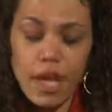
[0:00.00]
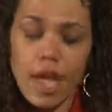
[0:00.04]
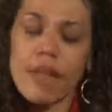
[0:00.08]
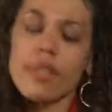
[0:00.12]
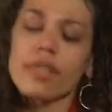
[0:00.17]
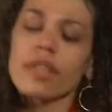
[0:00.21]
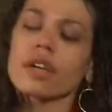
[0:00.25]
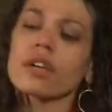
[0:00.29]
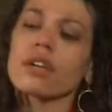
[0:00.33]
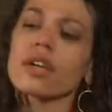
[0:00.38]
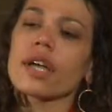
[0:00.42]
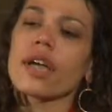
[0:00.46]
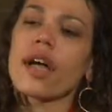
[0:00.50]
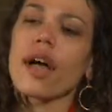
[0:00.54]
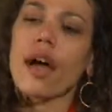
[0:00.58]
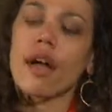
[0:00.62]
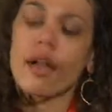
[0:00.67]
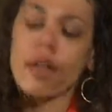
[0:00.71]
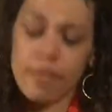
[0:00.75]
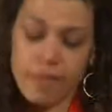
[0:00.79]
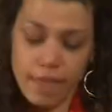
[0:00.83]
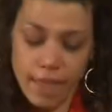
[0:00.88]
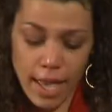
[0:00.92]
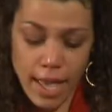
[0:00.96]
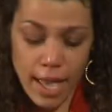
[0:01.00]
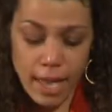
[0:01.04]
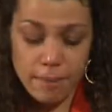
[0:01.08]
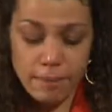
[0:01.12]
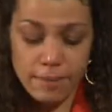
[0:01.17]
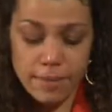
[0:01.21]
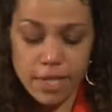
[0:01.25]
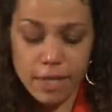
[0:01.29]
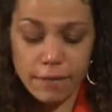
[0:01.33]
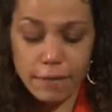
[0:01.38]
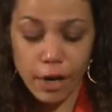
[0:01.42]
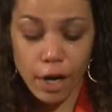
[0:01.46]
and the
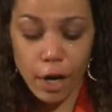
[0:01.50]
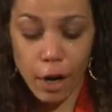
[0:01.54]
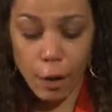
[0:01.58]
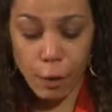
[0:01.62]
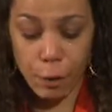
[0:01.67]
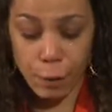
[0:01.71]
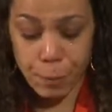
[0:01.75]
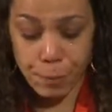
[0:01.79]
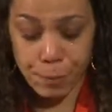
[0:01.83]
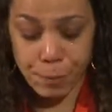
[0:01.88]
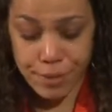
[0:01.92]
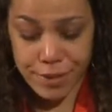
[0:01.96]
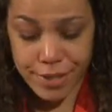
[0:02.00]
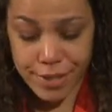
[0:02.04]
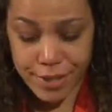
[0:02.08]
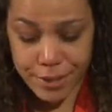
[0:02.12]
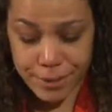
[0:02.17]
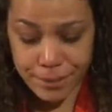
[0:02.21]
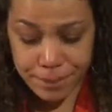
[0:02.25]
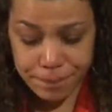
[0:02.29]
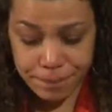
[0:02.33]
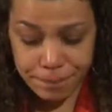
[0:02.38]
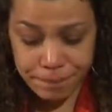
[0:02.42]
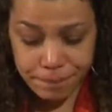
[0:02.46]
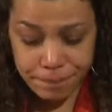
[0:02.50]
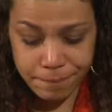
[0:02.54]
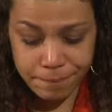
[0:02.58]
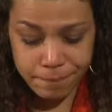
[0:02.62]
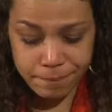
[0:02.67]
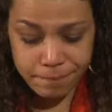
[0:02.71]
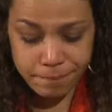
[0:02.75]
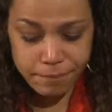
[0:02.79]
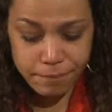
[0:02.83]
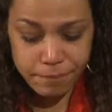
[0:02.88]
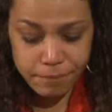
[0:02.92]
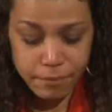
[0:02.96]
hymns of our homes.
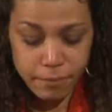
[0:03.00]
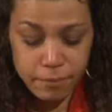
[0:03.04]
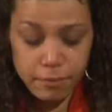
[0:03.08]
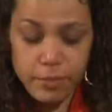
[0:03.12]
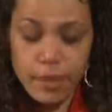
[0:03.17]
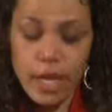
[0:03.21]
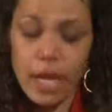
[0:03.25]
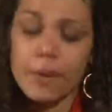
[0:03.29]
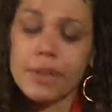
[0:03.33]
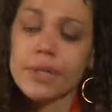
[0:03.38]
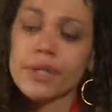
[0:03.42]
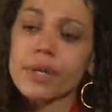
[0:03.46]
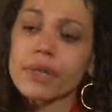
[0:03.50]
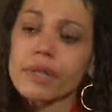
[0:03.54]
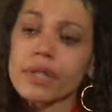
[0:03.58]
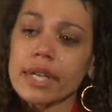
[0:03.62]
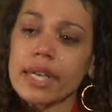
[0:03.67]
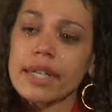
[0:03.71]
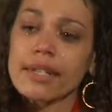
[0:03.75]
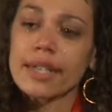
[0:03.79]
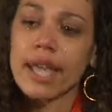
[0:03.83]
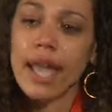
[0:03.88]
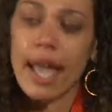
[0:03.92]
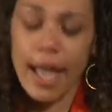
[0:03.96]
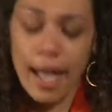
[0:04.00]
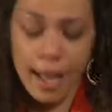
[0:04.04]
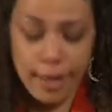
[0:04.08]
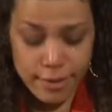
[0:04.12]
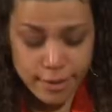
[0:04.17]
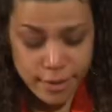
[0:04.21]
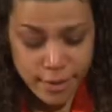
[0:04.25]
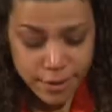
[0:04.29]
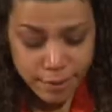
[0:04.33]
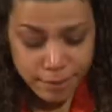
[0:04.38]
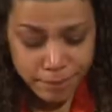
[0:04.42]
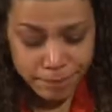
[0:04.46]
I was holding his
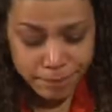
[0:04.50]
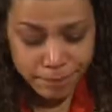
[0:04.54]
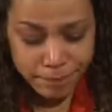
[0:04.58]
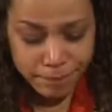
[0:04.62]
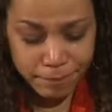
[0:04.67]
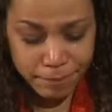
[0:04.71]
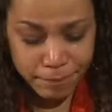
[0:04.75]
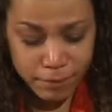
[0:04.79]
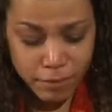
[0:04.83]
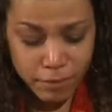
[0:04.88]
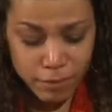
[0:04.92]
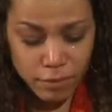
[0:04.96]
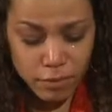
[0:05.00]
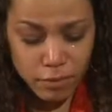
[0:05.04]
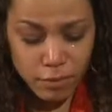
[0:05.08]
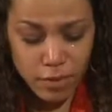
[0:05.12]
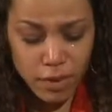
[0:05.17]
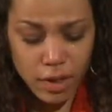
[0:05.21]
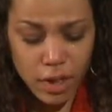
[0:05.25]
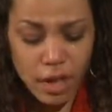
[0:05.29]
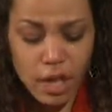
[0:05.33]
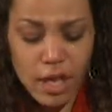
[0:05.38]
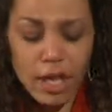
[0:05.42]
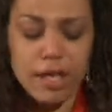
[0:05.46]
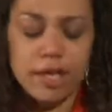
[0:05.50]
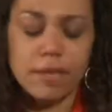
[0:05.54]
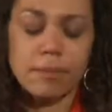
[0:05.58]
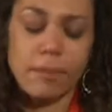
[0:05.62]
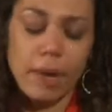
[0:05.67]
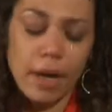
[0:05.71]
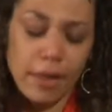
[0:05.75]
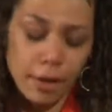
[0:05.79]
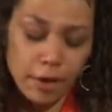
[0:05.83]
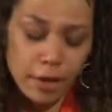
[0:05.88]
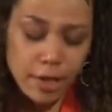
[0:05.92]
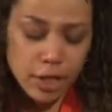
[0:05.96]
hand. His
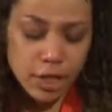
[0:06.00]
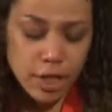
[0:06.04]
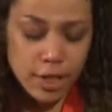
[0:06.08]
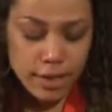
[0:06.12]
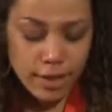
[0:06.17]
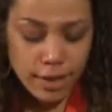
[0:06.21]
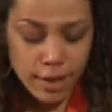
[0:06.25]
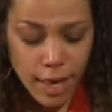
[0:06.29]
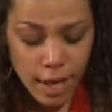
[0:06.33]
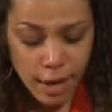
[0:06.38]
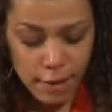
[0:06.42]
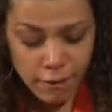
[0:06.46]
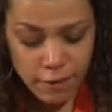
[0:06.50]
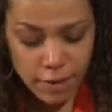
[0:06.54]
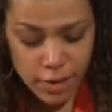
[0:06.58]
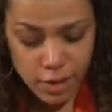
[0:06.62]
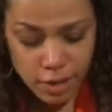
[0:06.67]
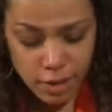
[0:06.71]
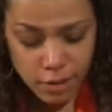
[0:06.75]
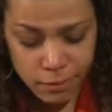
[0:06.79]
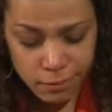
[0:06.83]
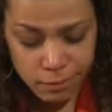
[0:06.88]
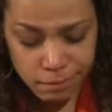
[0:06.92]
brother had just left.